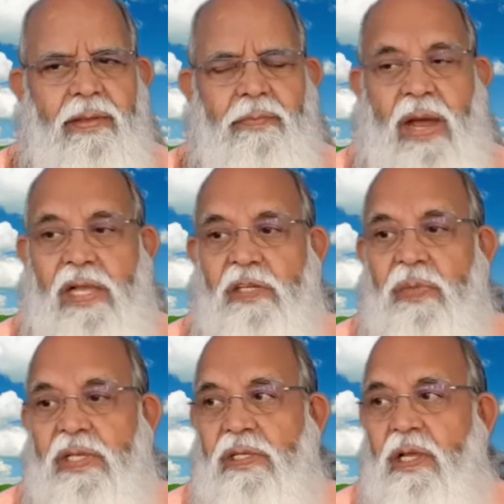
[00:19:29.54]
Past
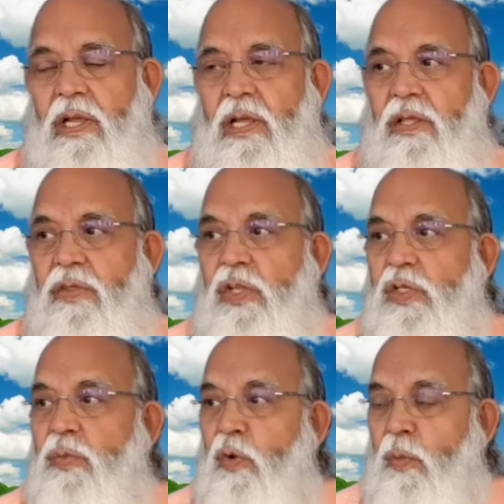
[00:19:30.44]
means this
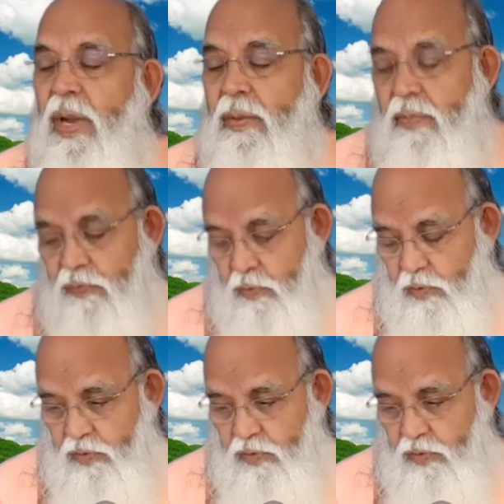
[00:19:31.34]
moment before.